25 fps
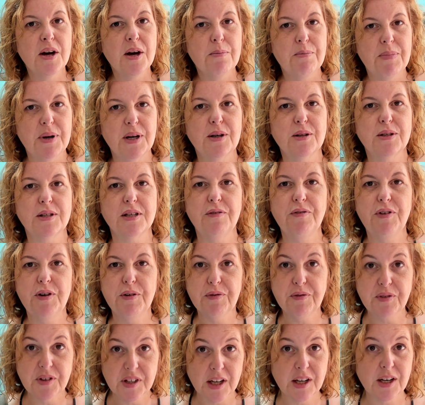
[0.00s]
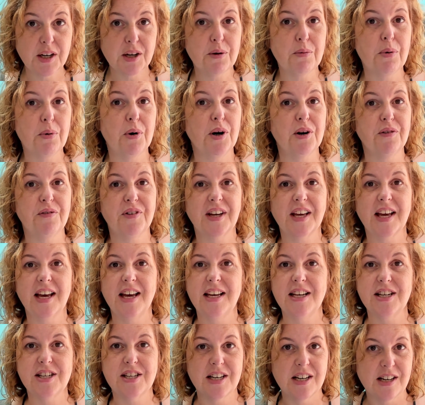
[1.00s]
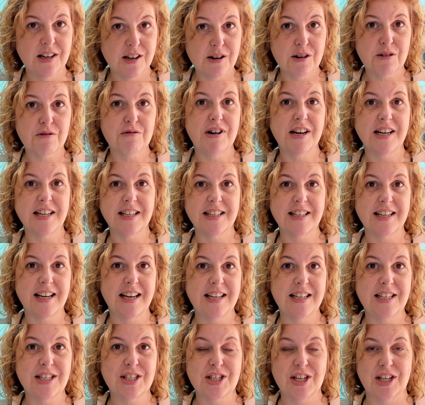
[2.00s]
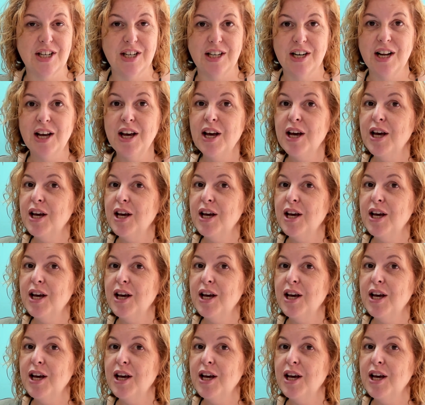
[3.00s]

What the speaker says: Because if you've done a qualification, an accreditation,